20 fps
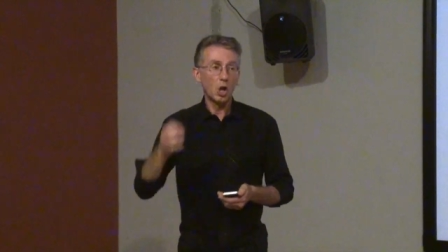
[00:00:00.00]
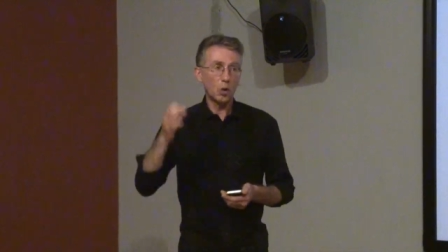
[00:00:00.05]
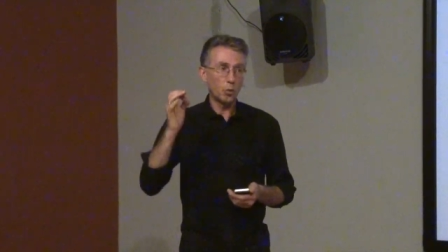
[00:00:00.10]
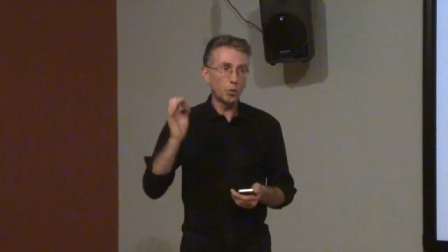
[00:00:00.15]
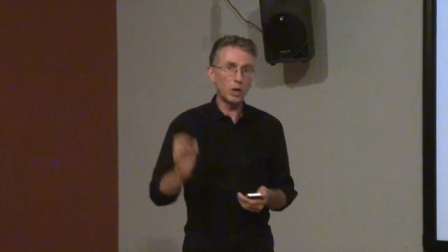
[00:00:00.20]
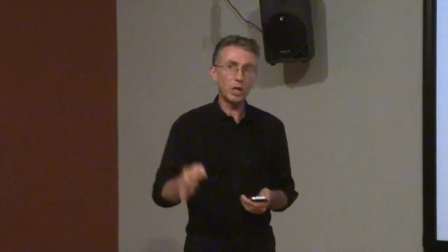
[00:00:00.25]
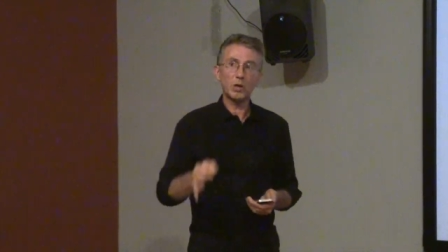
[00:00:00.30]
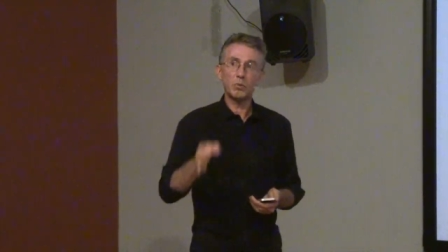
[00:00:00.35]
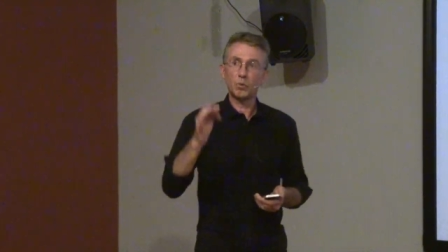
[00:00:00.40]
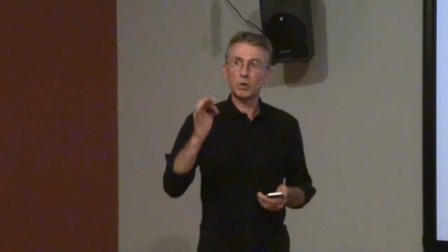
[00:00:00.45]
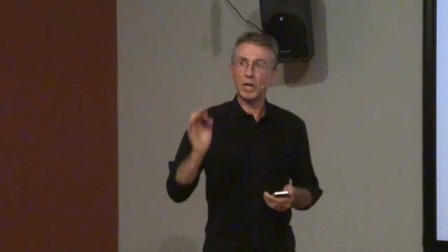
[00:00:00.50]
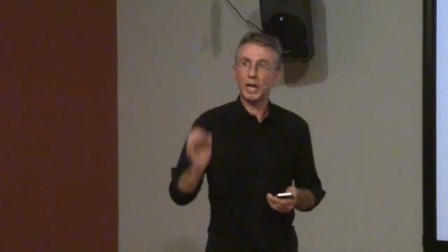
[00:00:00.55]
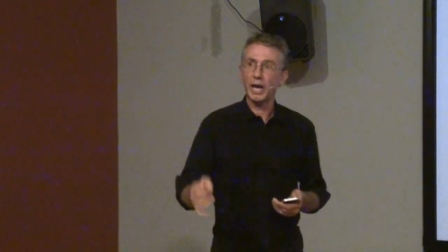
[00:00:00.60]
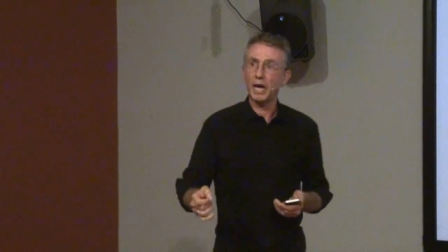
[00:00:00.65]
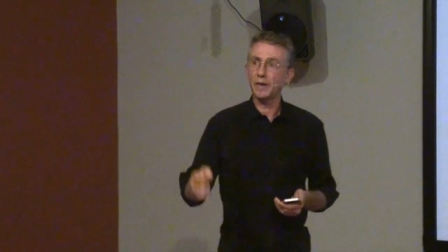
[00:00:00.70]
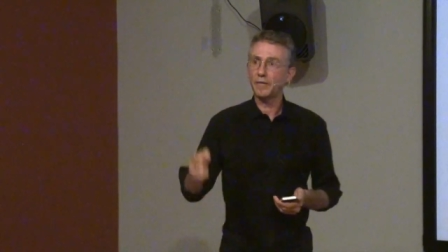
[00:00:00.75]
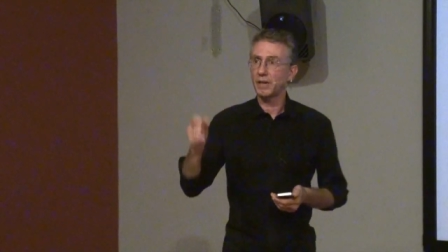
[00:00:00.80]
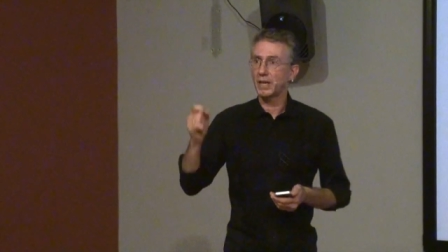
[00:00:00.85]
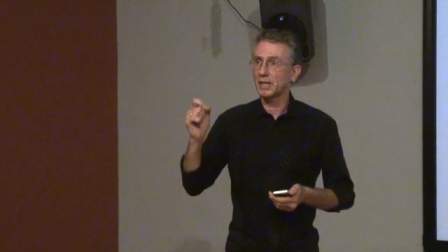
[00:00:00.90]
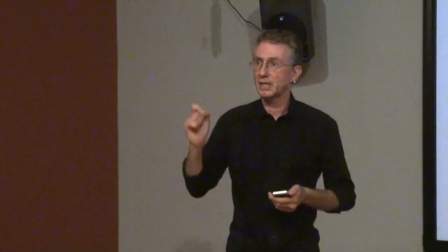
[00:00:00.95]
we will
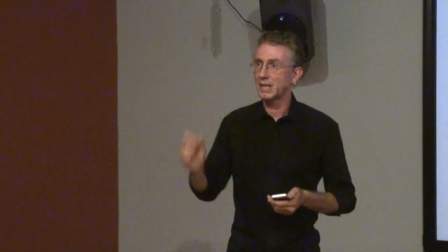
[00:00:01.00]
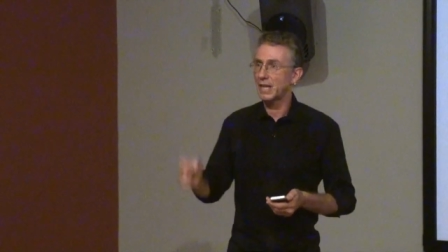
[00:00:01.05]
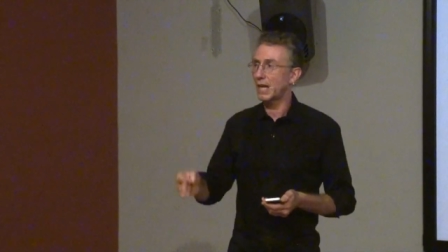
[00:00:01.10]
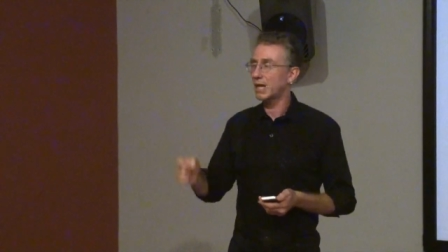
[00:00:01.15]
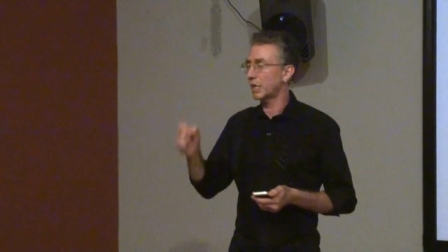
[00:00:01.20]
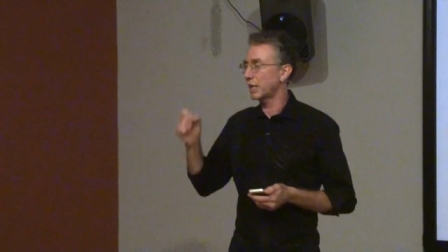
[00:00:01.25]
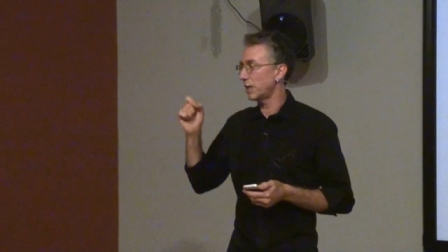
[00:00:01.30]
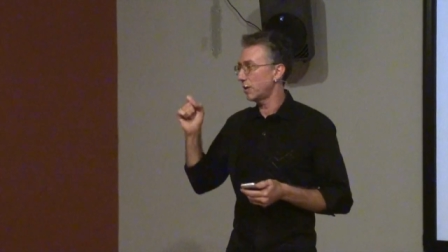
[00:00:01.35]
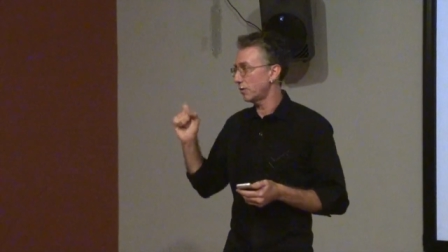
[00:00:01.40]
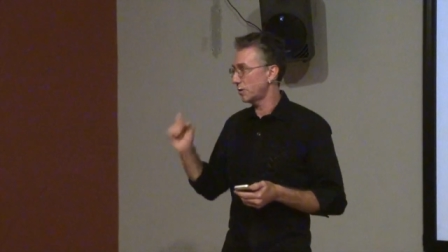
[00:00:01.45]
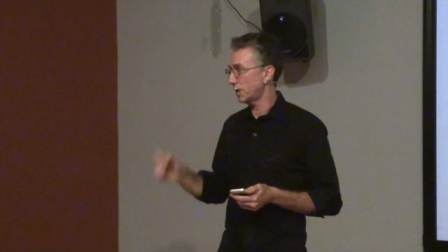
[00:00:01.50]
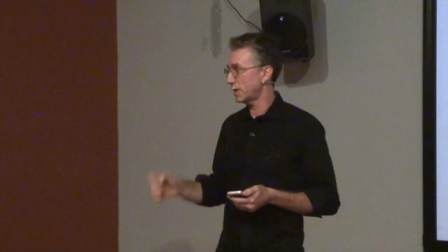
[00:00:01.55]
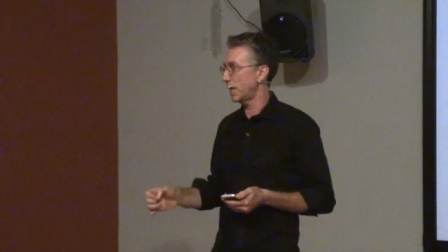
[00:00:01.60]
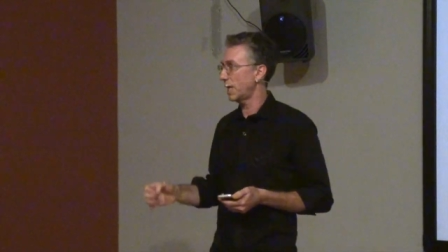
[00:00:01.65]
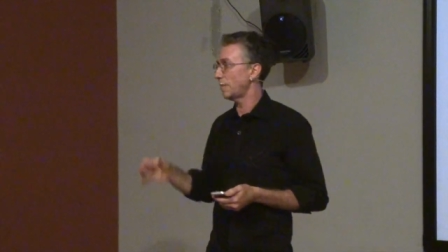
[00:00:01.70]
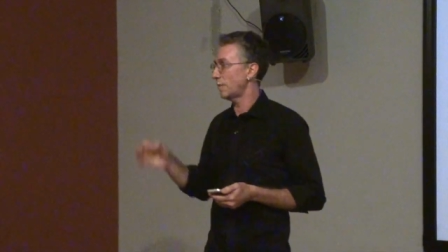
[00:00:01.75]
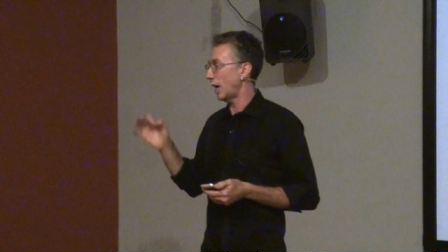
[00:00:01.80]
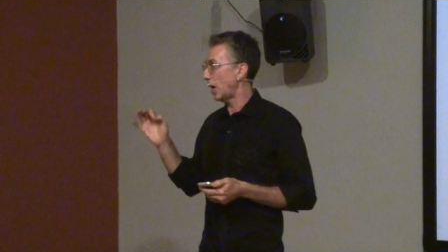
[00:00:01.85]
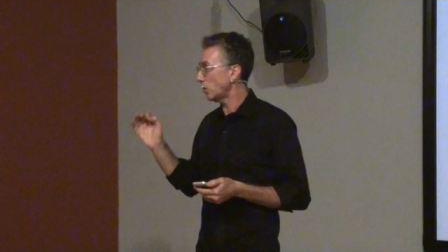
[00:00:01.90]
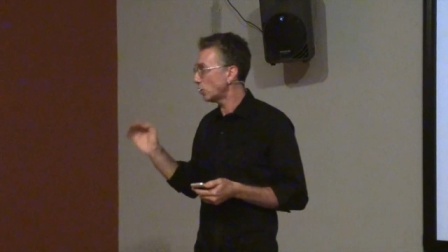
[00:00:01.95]
have exactly the
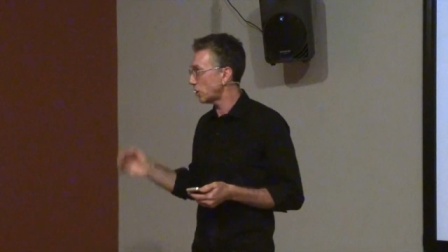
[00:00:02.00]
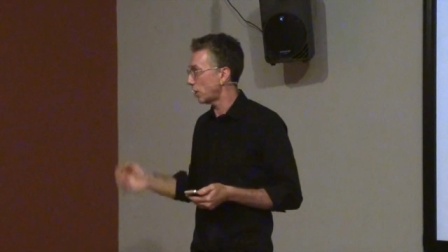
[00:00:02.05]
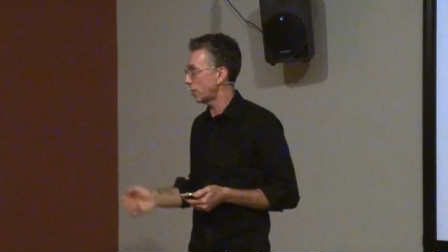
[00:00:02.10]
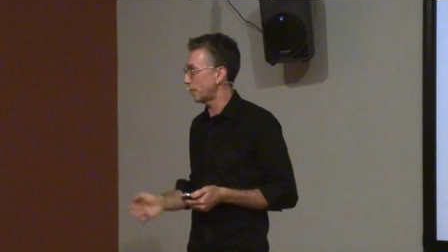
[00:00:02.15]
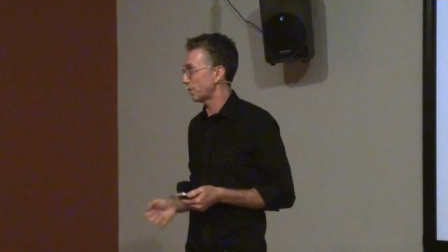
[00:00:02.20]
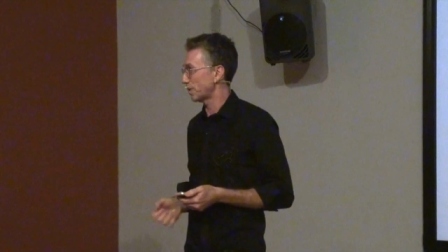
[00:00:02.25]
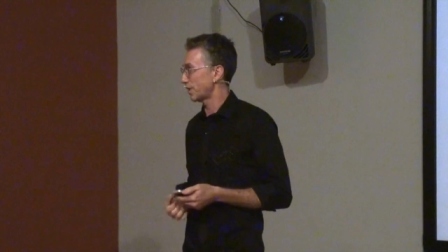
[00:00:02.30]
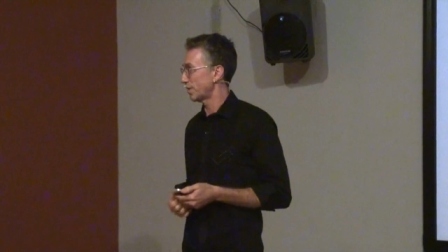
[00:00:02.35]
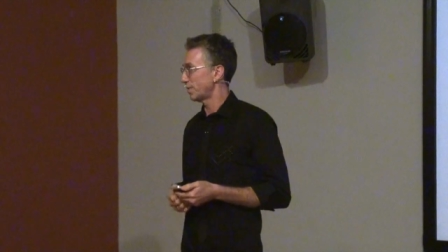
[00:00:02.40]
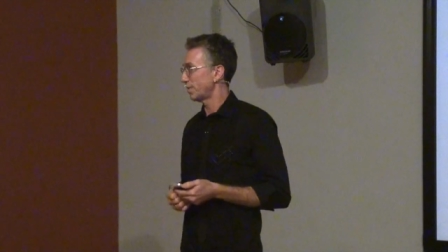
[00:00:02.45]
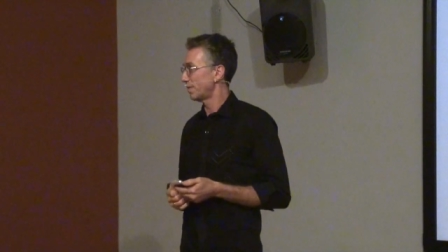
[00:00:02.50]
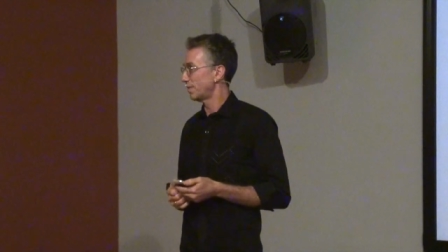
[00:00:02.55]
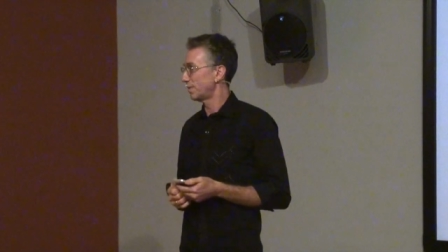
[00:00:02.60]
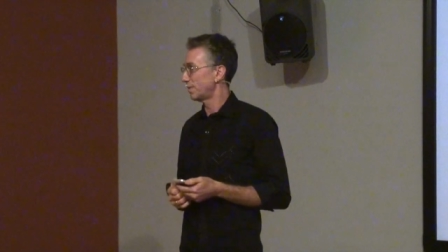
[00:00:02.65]
same outcomes.